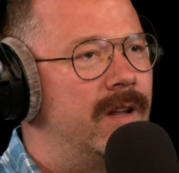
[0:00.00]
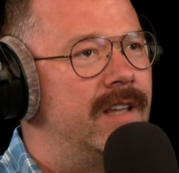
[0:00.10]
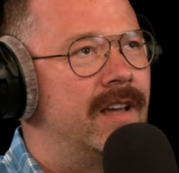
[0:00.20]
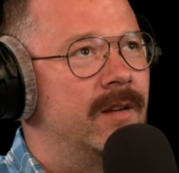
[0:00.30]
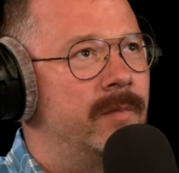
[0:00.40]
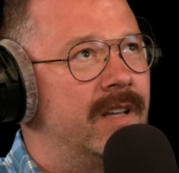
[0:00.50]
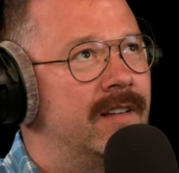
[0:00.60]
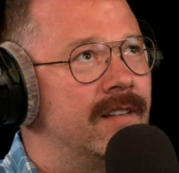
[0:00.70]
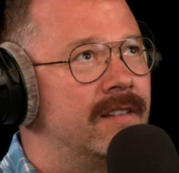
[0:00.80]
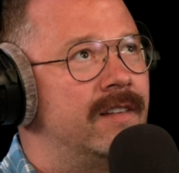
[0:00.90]
weekend
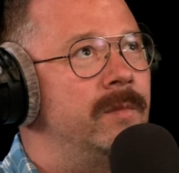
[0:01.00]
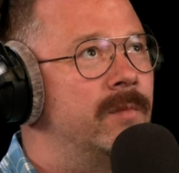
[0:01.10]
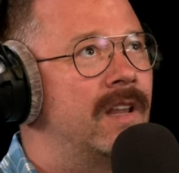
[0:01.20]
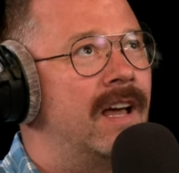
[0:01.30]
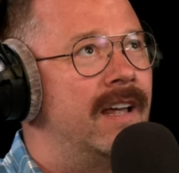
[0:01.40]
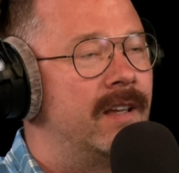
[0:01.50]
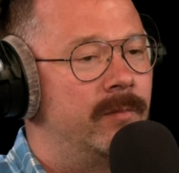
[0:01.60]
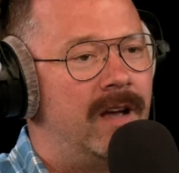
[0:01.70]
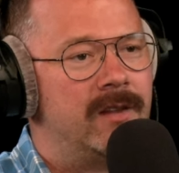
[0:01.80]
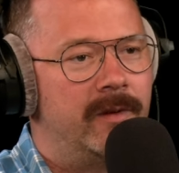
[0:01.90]
because it seemed like,
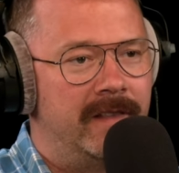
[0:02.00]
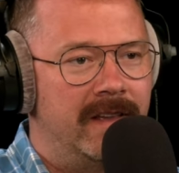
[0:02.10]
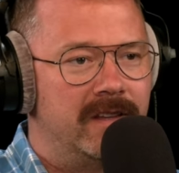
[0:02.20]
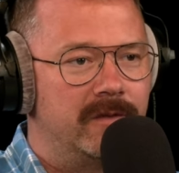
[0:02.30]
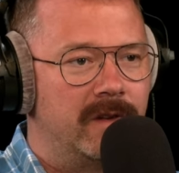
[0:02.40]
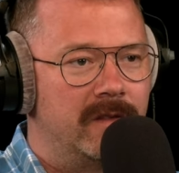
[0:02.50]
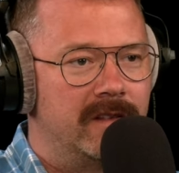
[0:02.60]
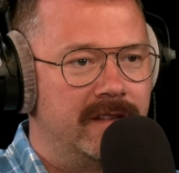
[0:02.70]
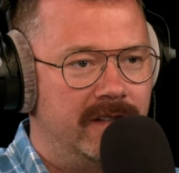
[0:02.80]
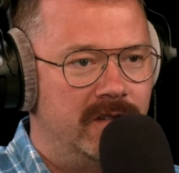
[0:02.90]
and by the way, thank you for
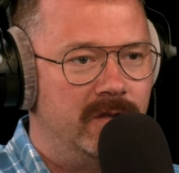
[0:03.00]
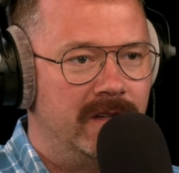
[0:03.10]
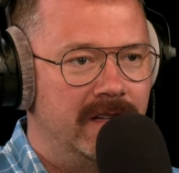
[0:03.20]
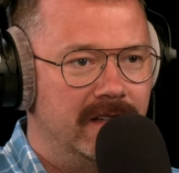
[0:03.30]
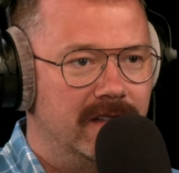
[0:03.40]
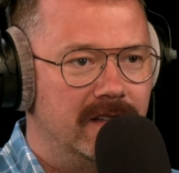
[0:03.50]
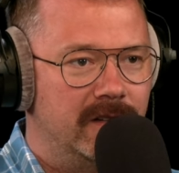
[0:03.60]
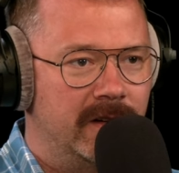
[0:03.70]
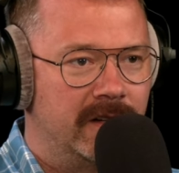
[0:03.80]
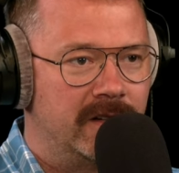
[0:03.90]
everything you did
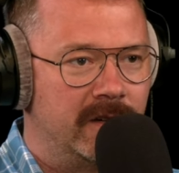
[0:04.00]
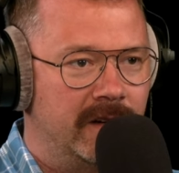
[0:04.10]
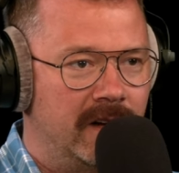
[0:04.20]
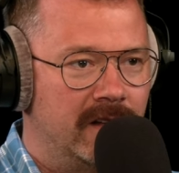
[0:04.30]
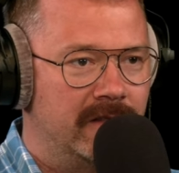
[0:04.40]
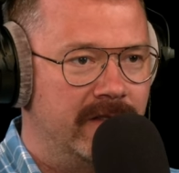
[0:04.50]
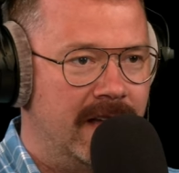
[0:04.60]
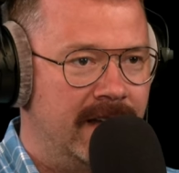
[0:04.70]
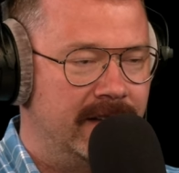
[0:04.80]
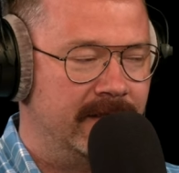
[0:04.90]
during, during yeah. all of
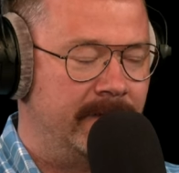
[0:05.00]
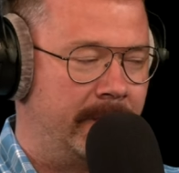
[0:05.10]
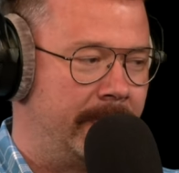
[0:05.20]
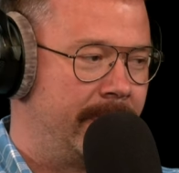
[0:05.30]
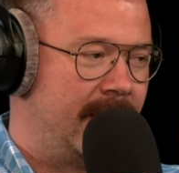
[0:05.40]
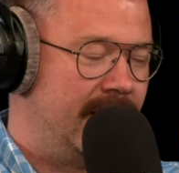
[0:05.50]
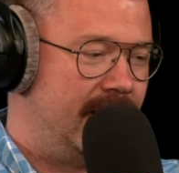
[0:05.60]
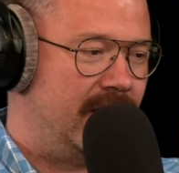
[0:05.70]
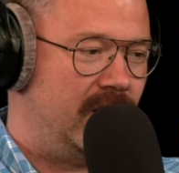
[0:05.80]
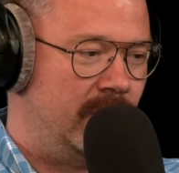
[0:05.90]
that. And
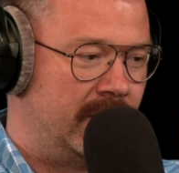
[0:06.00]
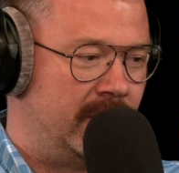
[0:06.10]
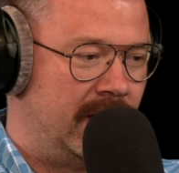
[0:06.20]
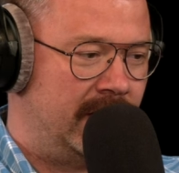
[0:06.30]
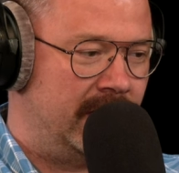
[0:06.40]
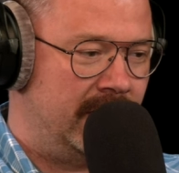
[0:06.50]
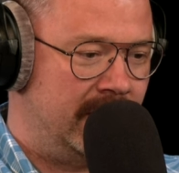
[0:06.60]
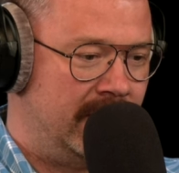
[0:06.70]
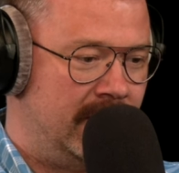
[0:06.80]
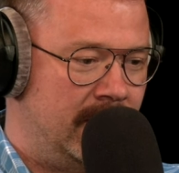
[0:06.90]
it was fun
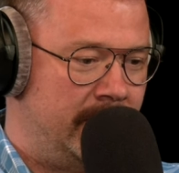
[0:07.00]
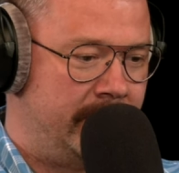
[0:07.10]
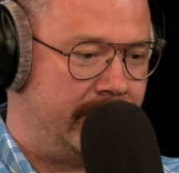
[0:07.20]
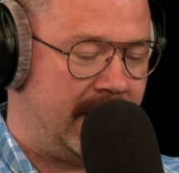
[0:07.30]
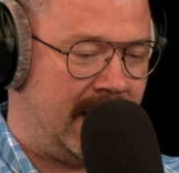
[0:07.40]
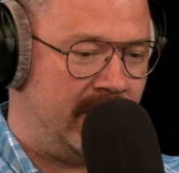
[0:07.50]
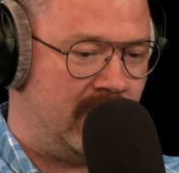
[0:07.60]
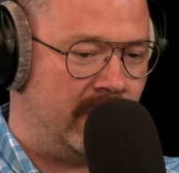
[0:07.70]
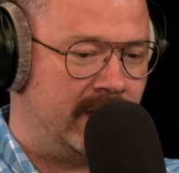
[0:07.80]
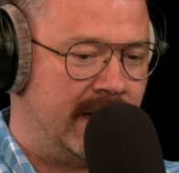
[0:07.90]
to um, have
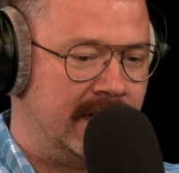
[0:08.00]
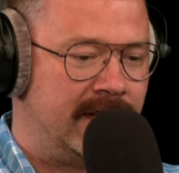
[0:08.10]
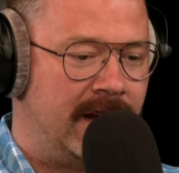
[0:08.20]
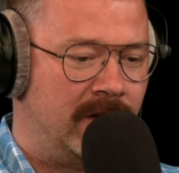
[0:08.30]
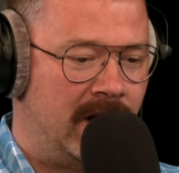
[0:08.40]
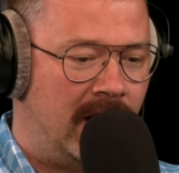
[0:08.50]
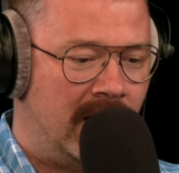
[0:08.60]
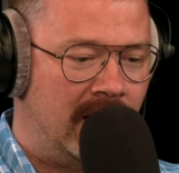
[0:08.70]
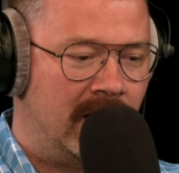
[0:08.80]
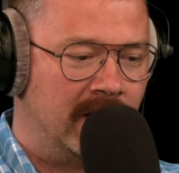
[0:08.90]
you on that town
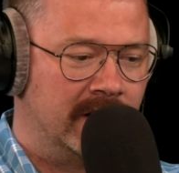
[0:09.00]
hall